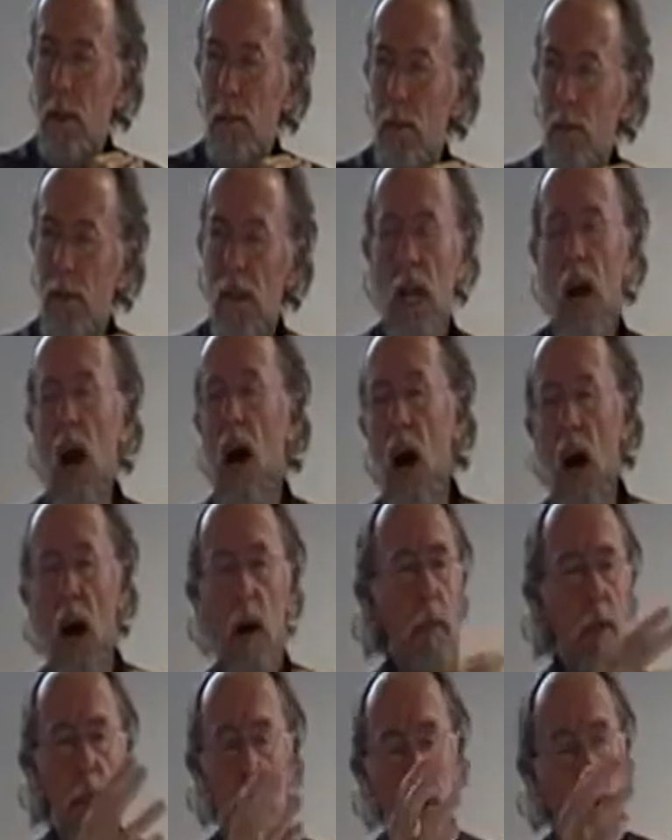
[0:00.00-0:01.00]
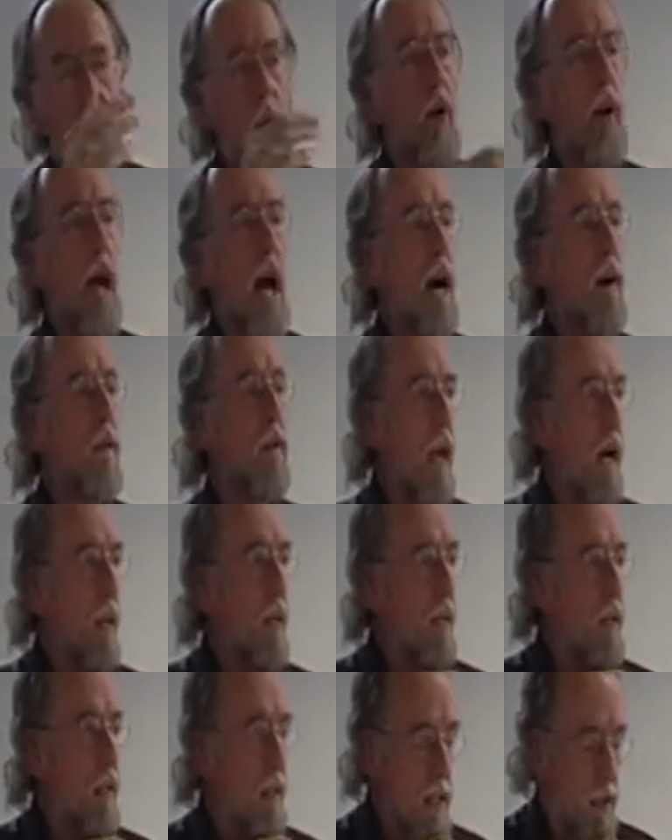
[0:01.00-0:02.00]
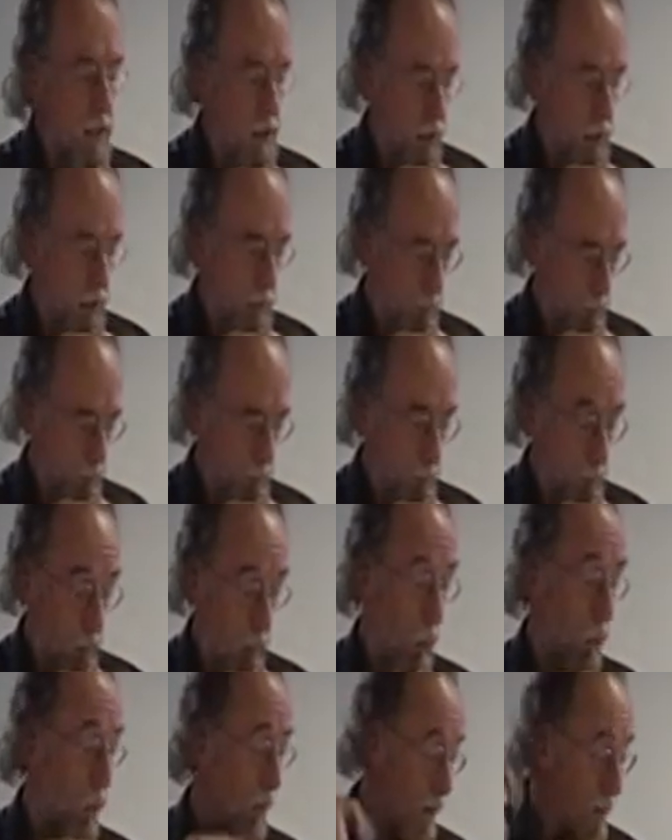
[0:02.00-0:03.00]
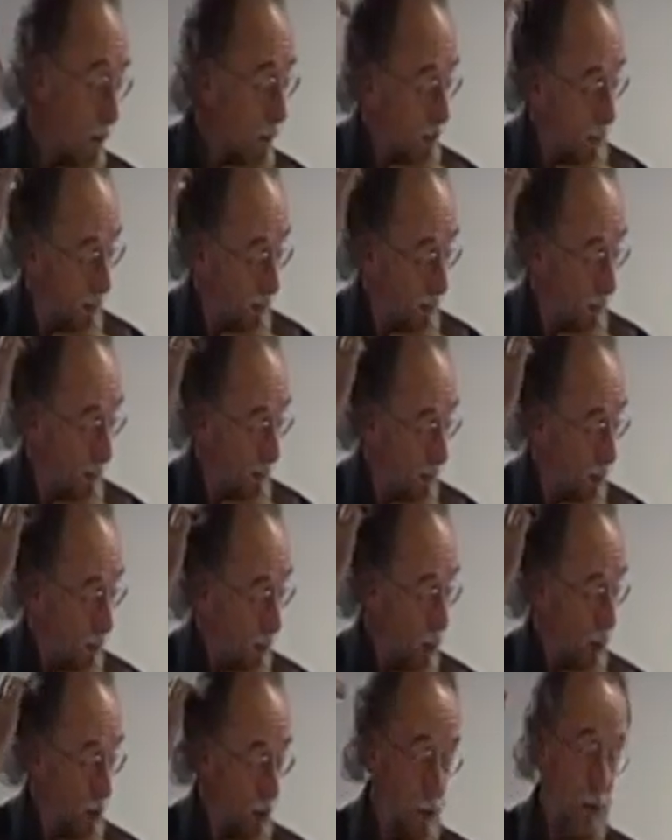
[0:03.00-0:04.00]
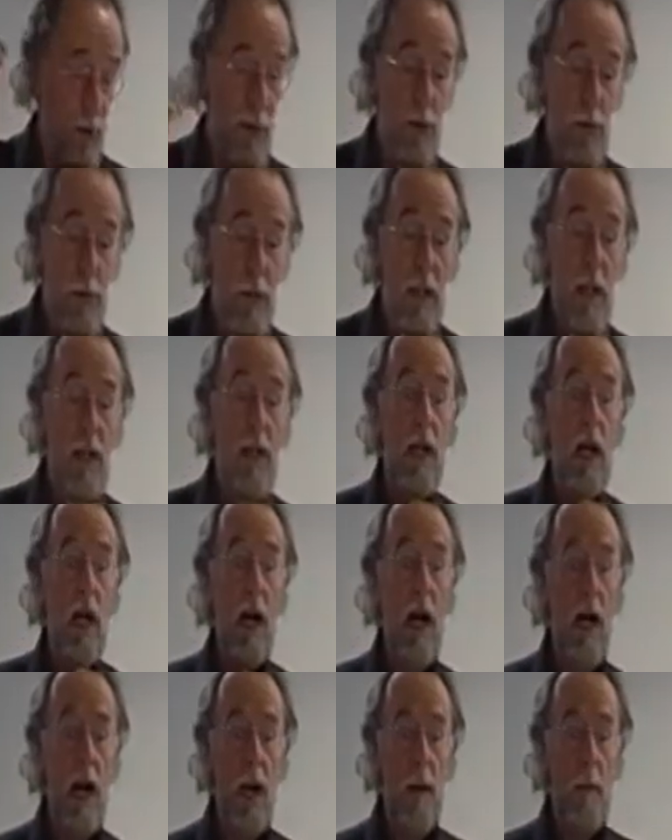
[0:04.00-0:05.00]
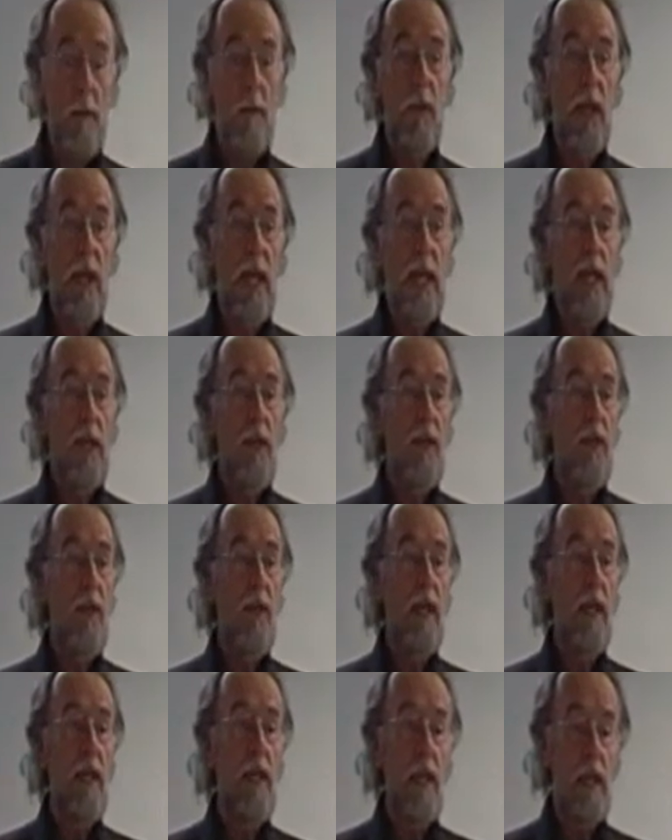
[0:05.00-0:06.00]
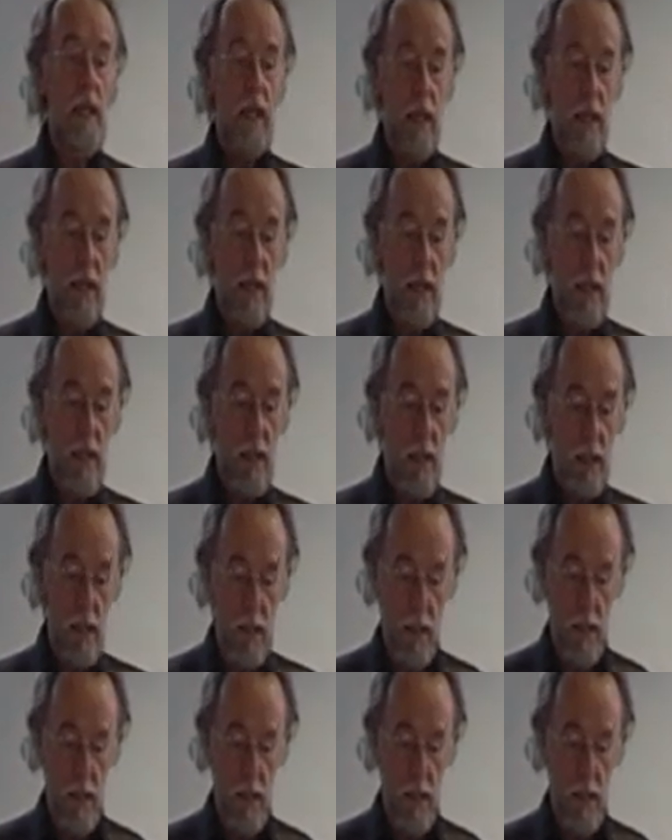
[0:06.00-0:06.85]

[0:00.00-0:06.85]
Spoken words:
people say, but you don't have that in Nietzsche. Well, of course you do. It's in the